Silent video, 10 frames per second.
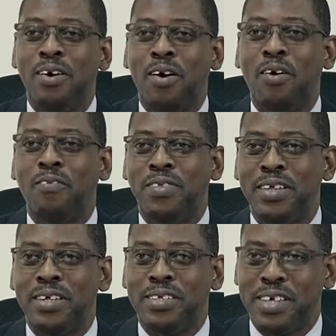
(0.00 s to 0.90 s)
of
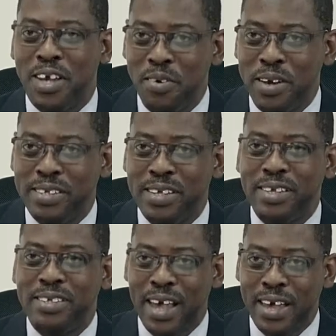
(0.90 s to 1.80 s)
the
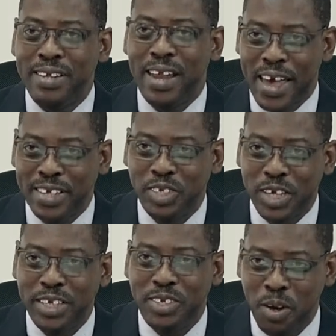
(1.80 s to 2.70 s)
Securities and
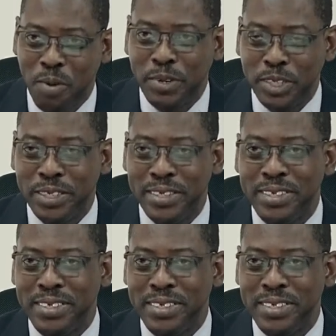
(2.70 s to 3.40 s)
Exchange Commission.